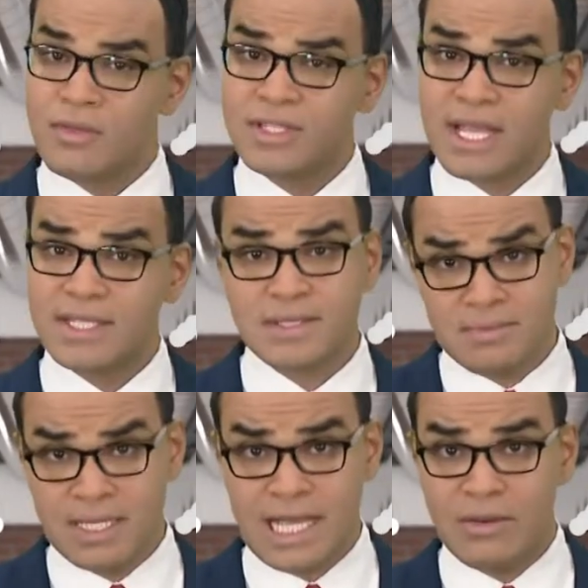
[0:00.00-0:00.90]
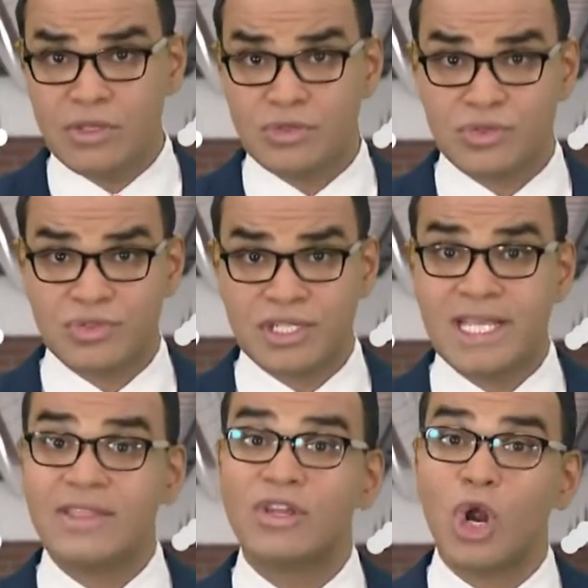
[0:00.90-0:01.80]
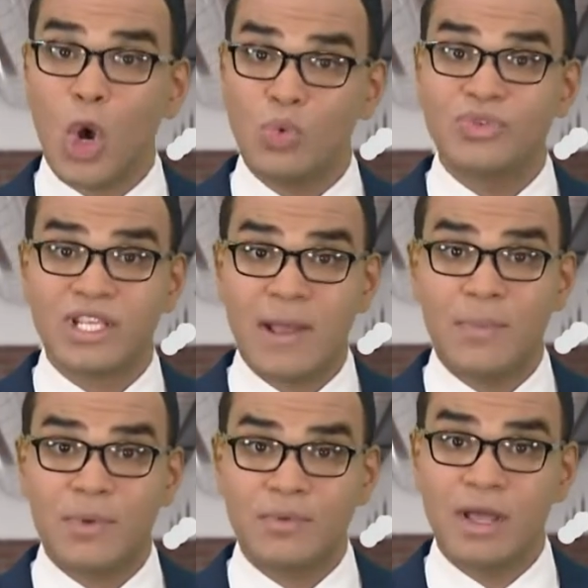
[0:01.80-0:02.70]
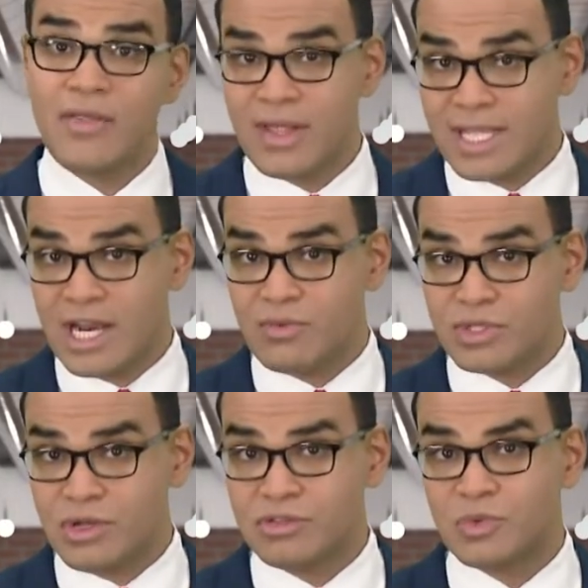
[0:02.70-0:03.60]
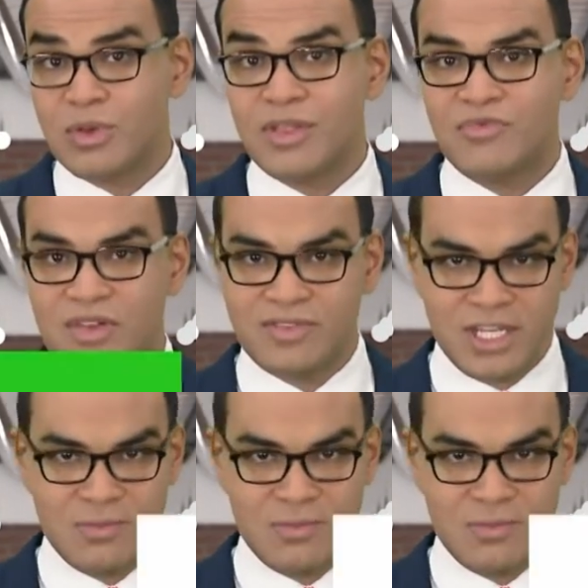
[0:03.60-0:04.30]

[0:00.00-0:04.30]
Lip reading: tests allow users to take their own sample and then get a result within 15